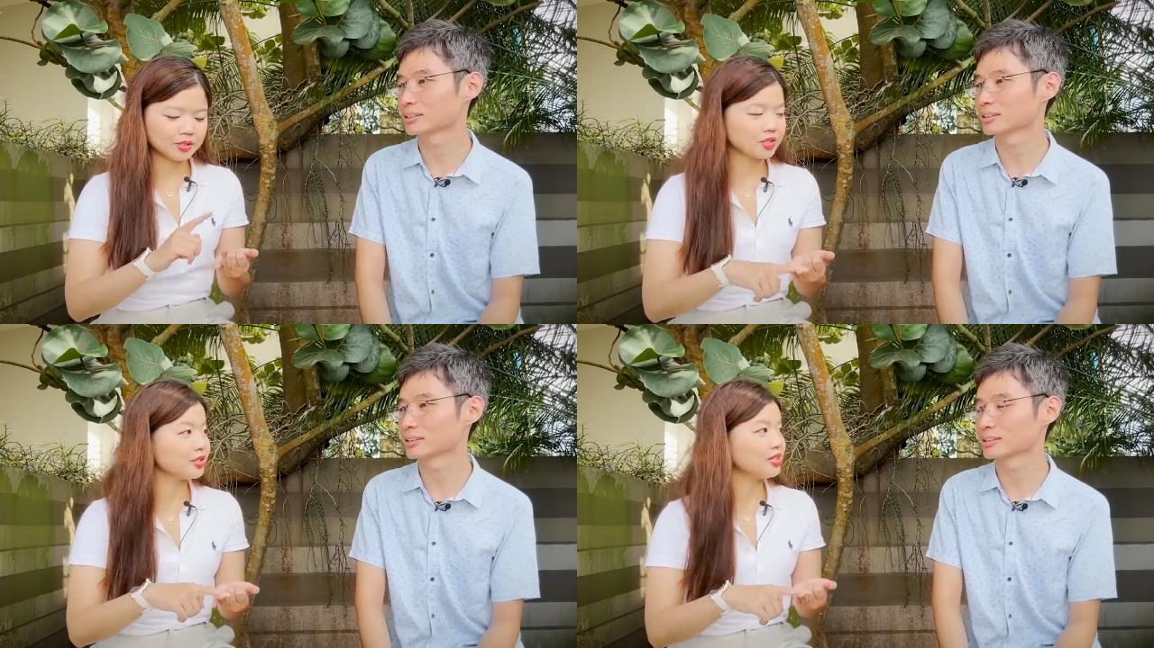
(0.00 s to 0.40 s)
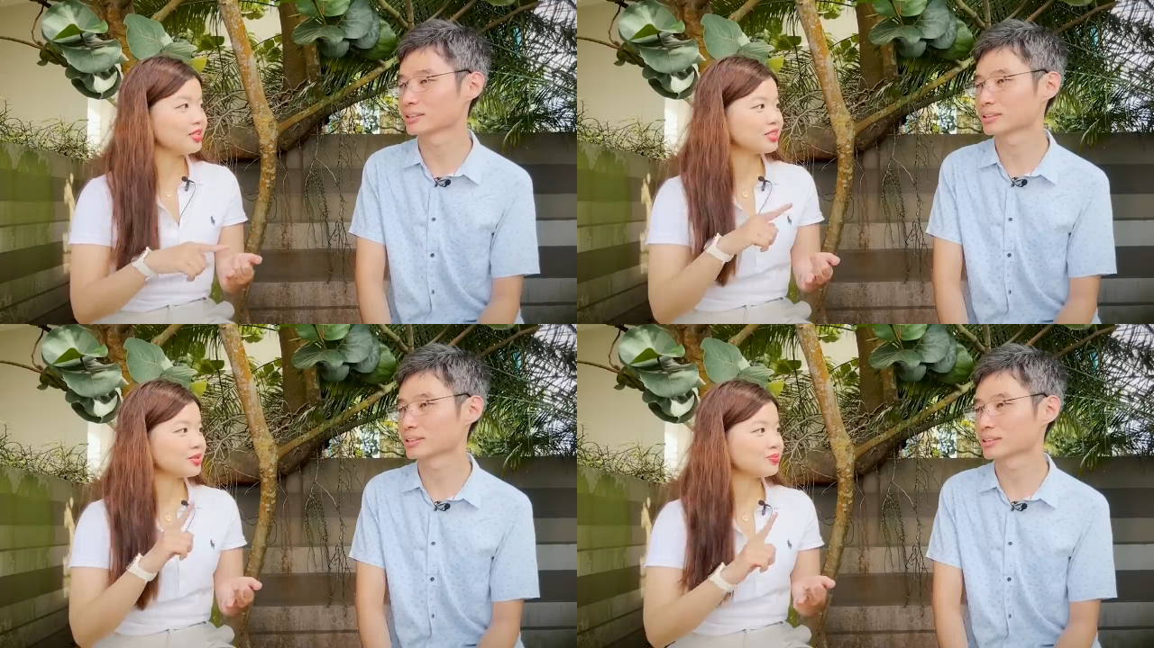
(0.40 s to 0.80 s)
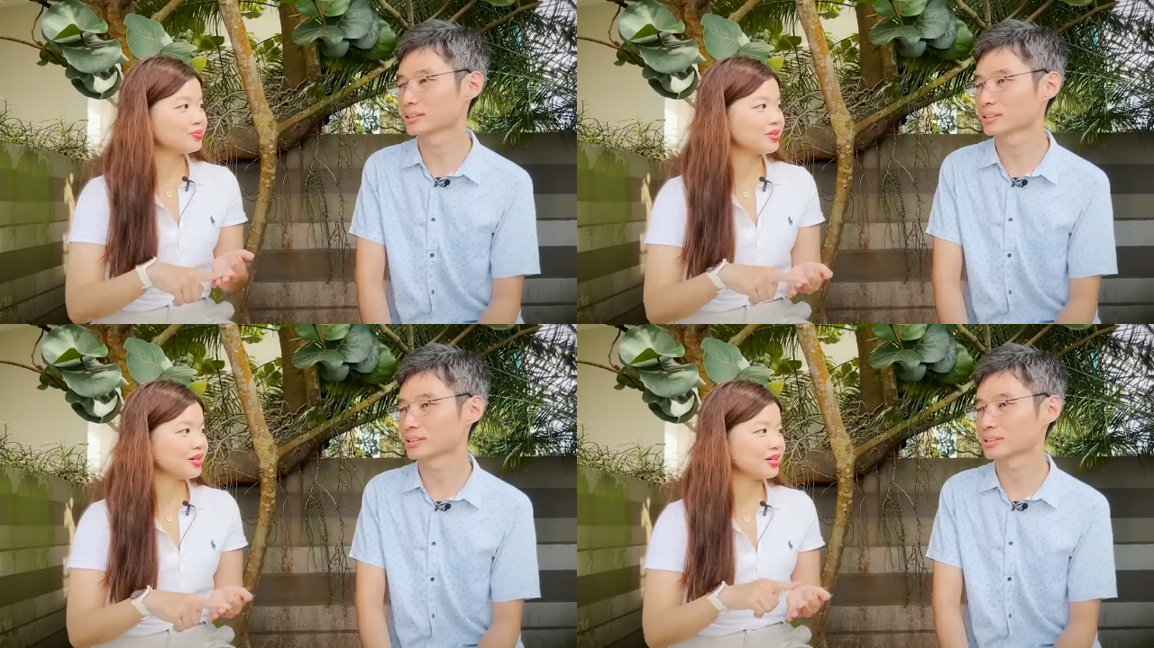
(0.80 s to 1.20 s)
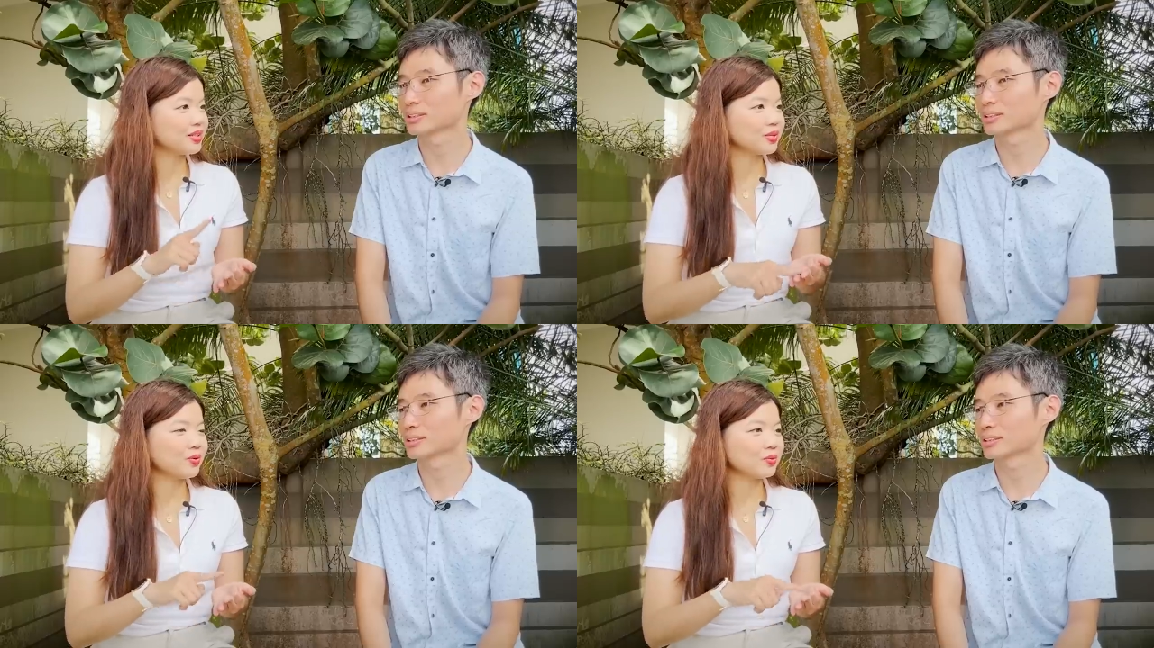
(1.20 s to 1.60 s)
Speaker 1: journalism, and then the
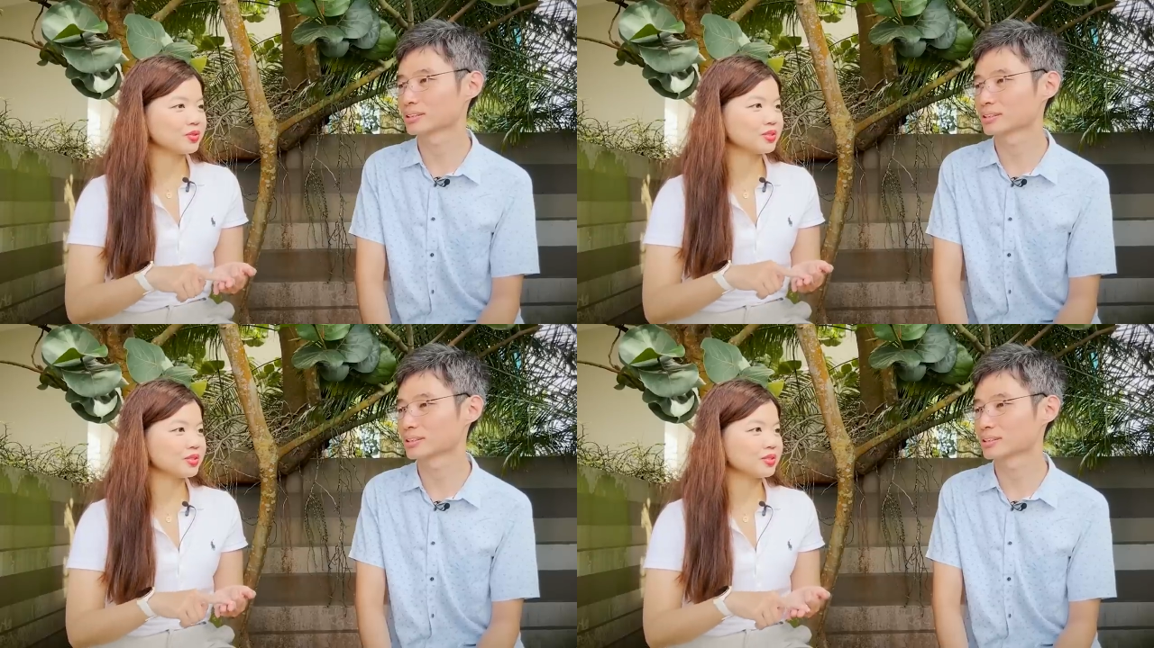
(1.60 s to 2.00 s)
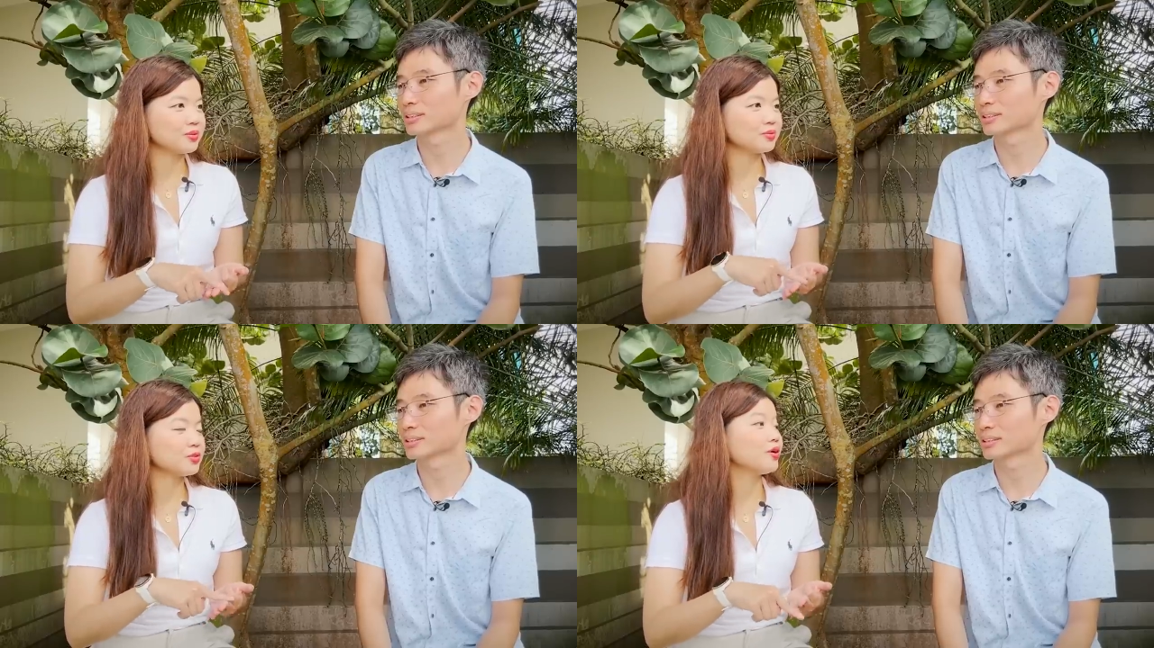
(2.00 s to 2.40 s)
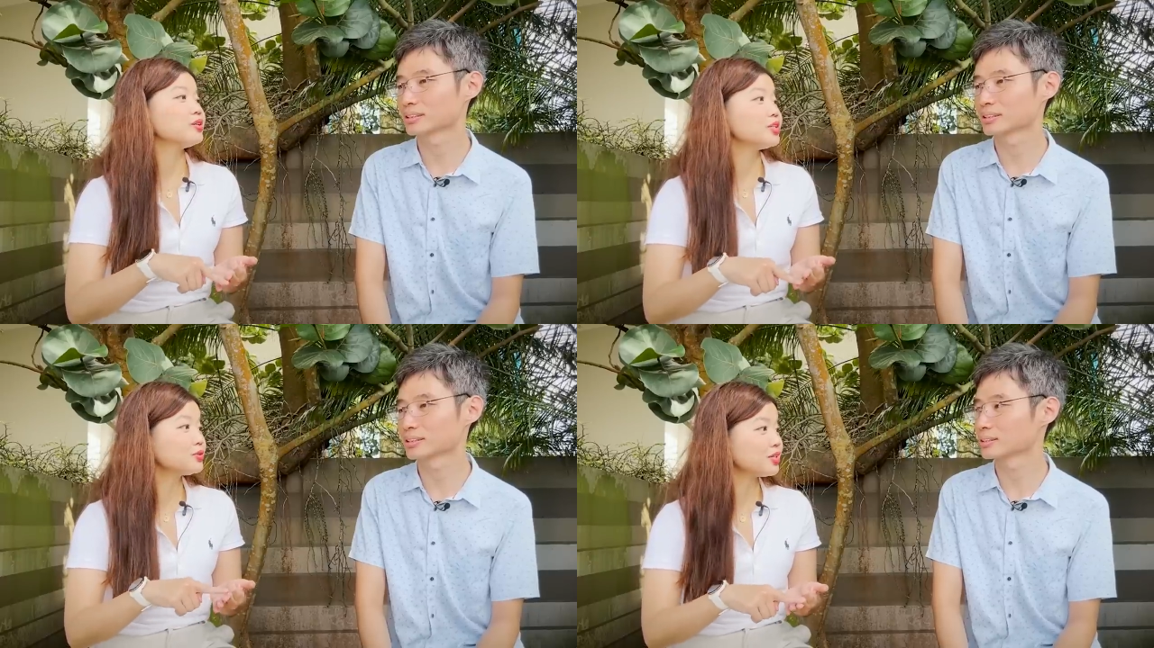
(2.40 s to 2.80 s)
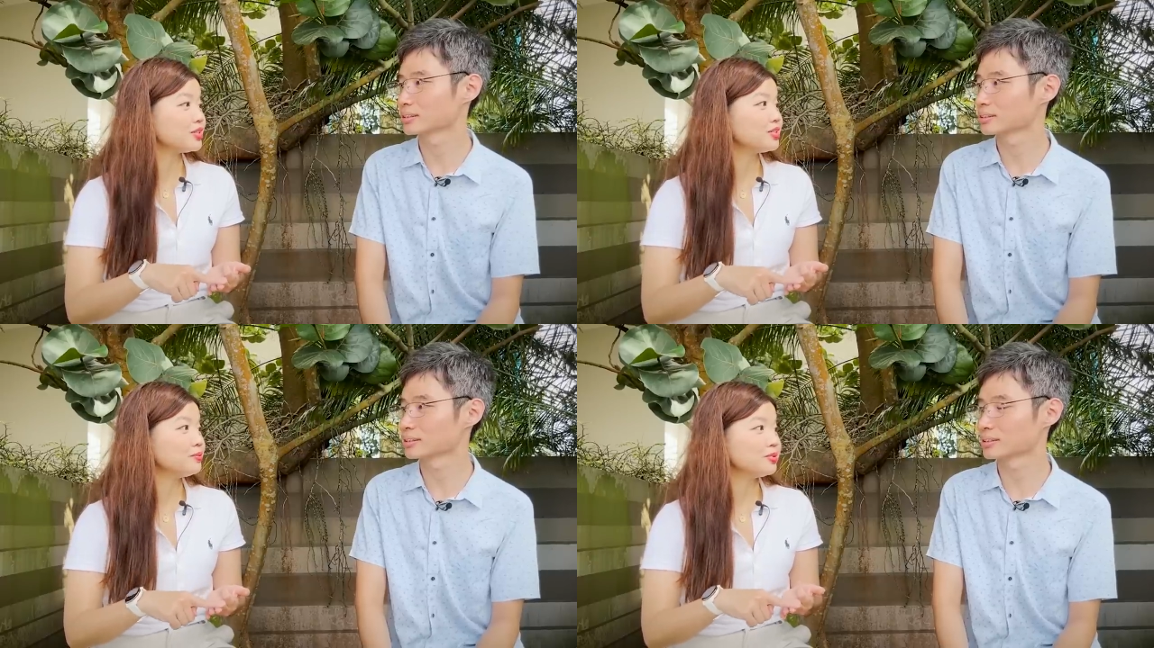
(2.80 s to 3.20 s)
third one was um, sales, uh,
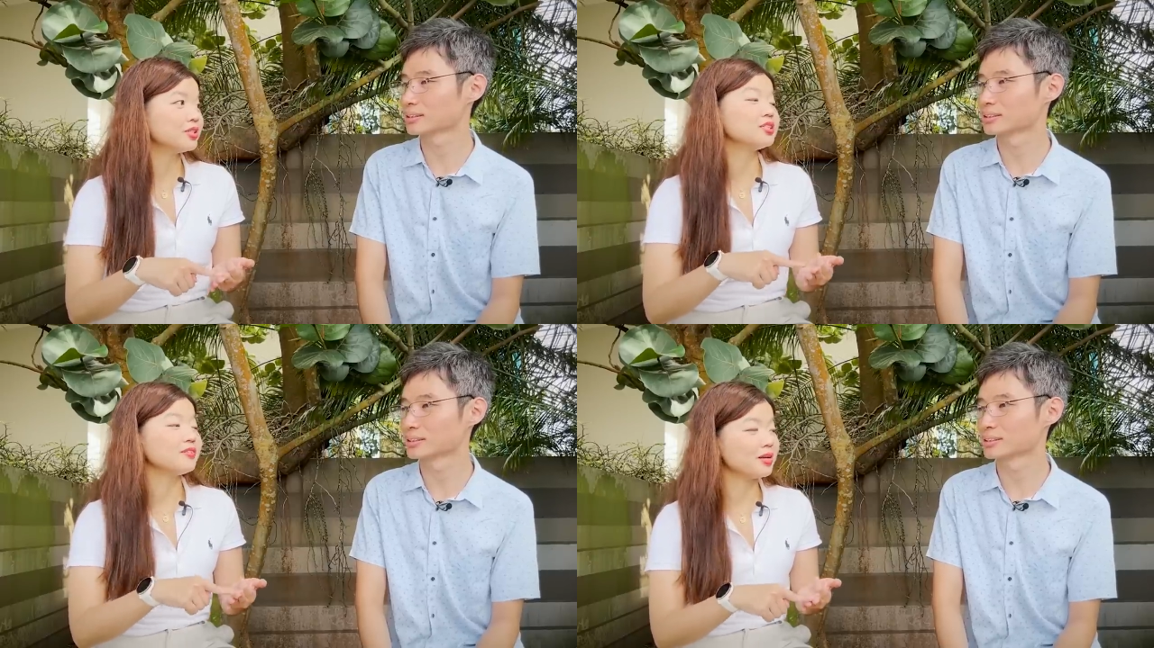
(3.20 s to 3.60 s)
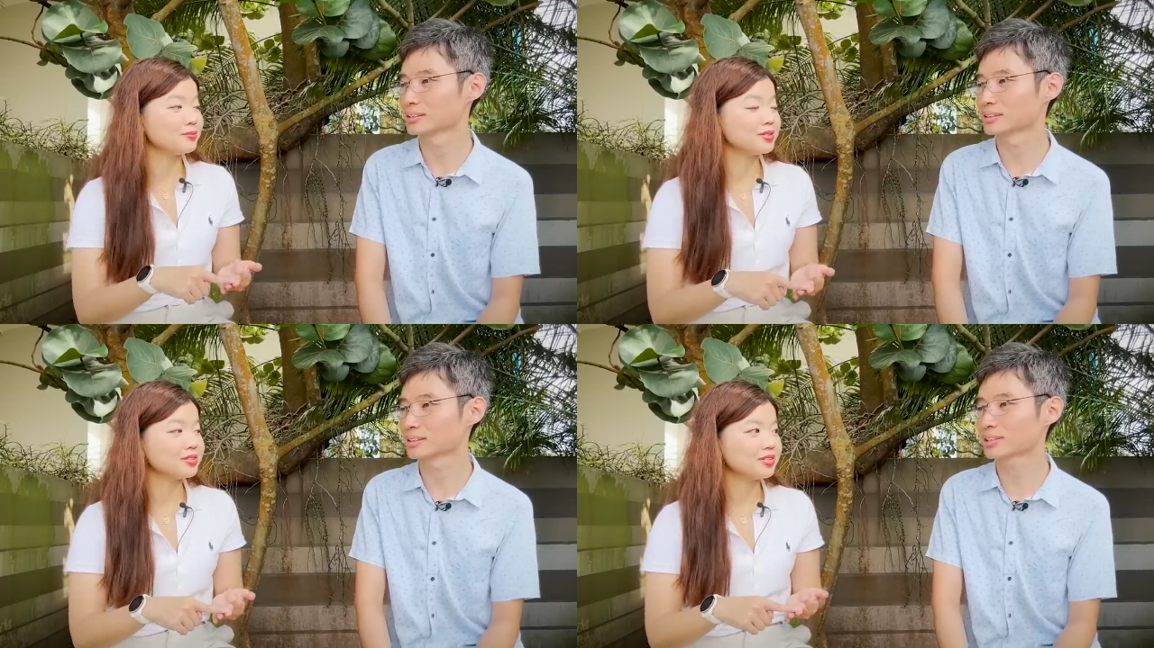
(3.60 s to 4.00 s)
mm. business development.